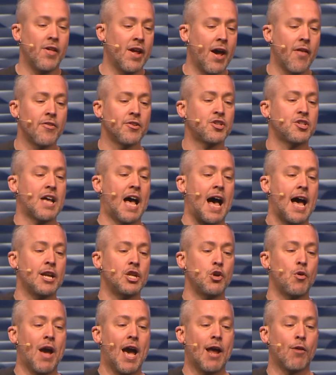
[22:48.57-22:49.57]
the other side,
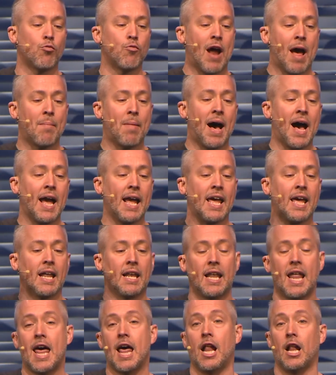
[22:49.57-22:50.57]
you had Rabbi
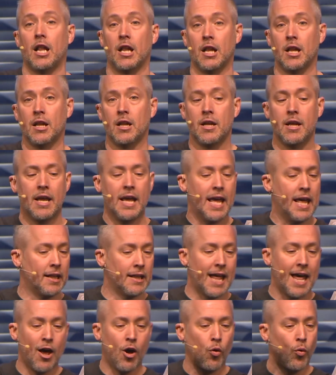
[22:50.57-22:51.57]
Hillel.
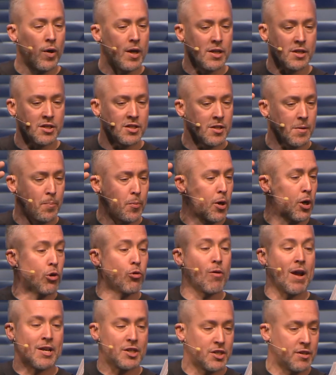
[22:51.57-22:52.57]
Hillel was the
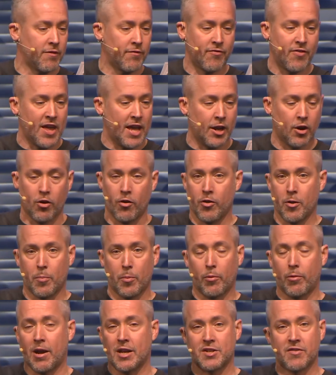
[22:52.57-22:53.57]
progressive thinker, the
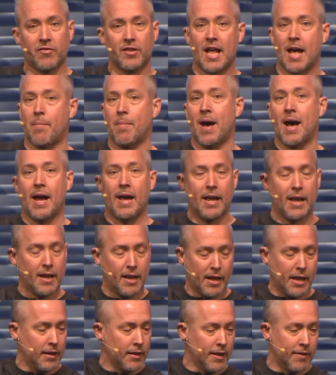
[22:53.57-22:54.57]
progressive rabbi. He,
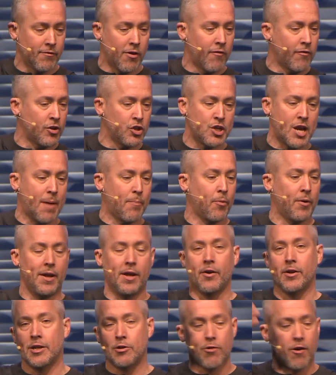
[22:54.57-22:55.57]
he lived over in Chapel
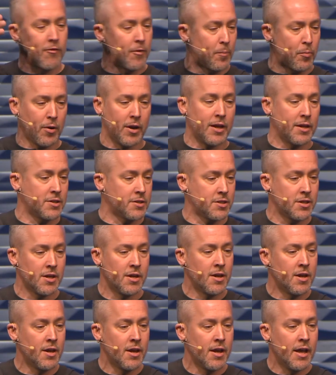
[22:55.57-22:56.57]
Hill and he drove a Prius.
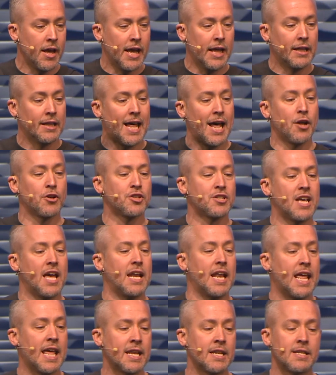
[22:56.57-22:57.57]
Hillel said
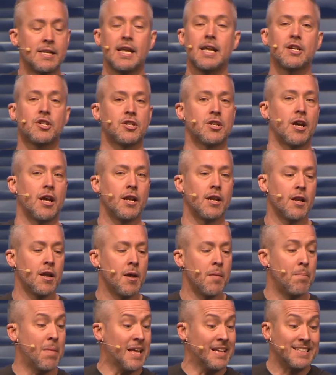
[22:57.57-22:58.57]
indecent
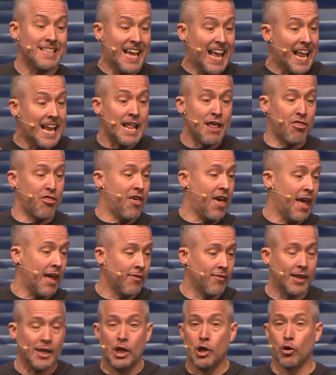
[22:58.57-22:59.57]
means
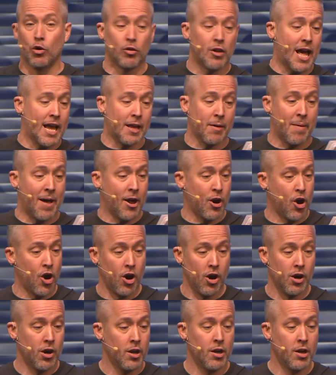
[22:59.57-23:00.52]
anything that you don't like about her.